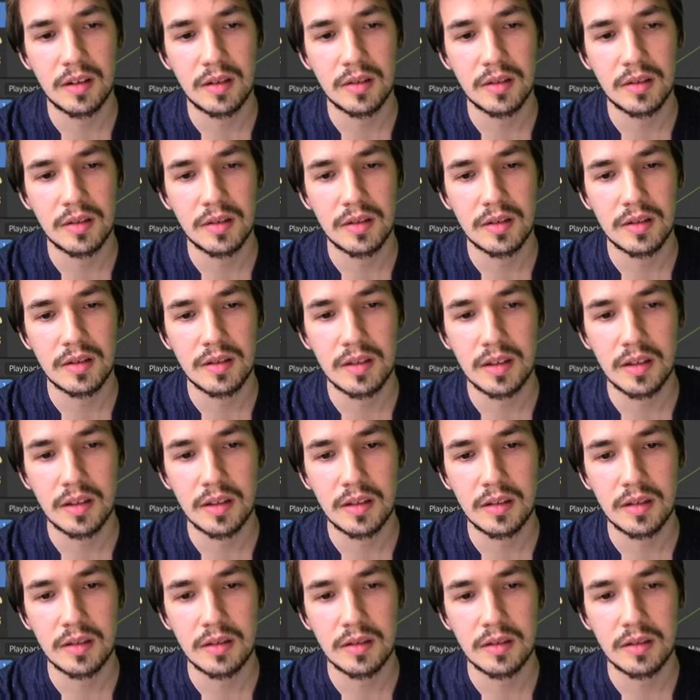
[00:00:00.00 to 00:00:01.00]
Let's just. Uh,
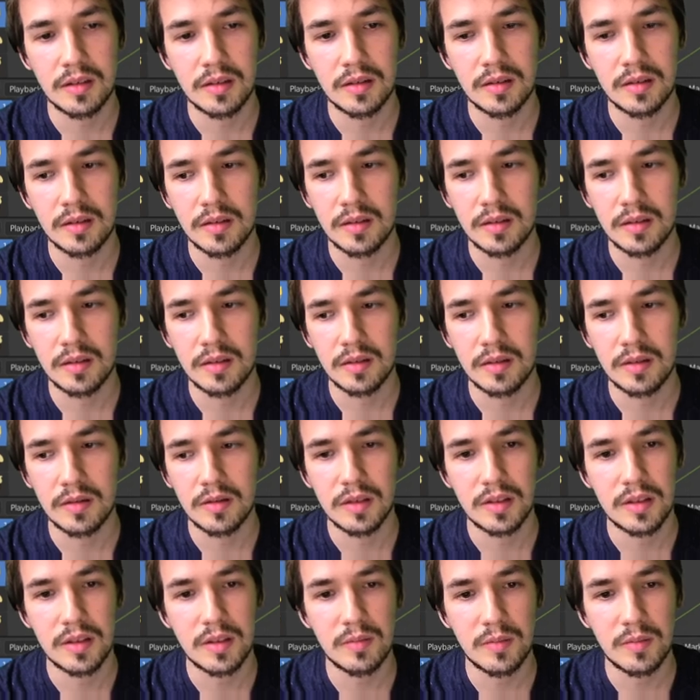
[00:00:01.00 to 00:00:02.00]

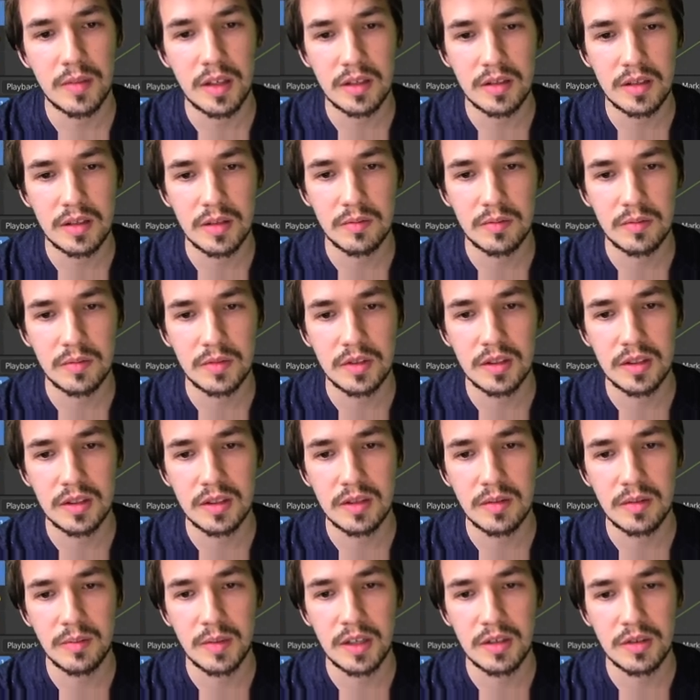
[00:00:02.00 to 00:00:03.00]
some just
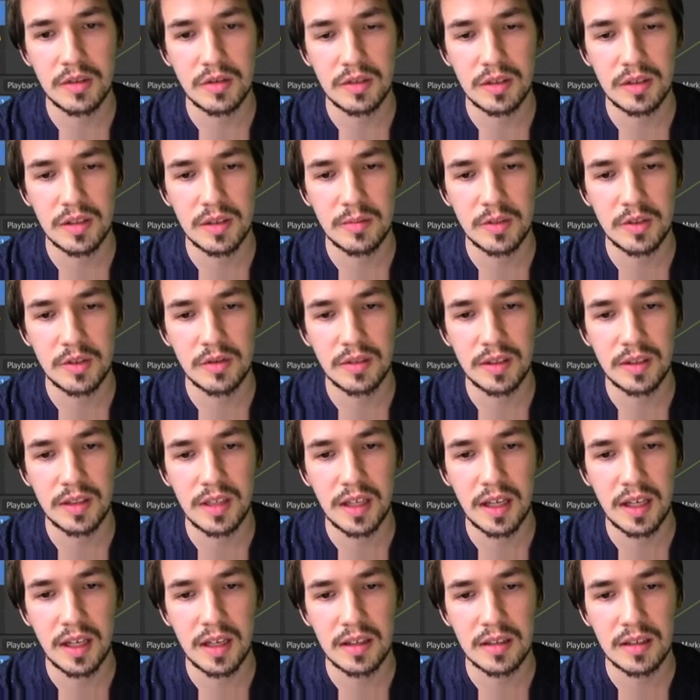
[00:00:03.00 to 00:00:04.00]
some symmetry in the
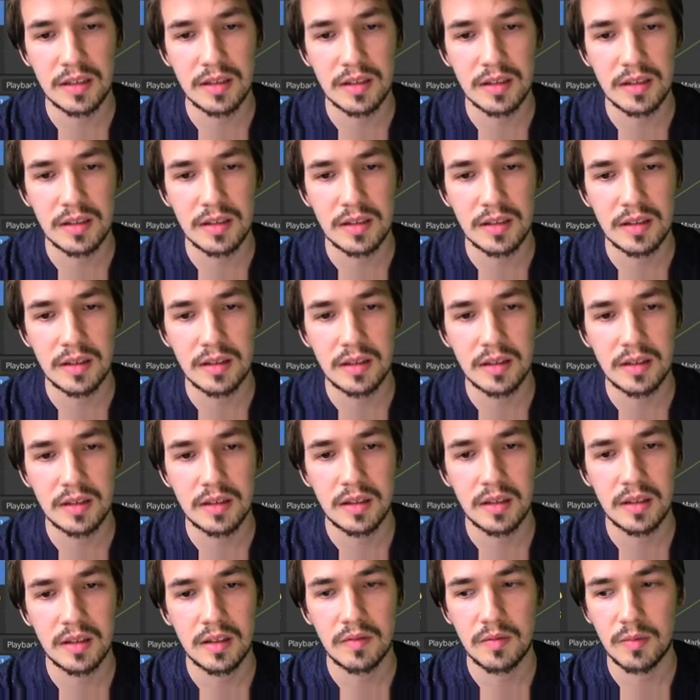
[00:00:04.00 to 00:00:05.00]
eyes,
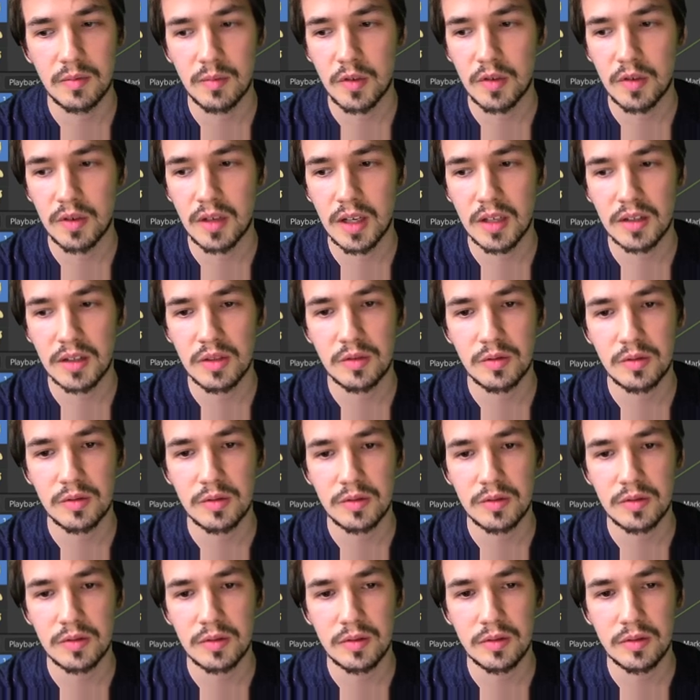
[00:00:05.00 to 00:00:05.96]
more natural.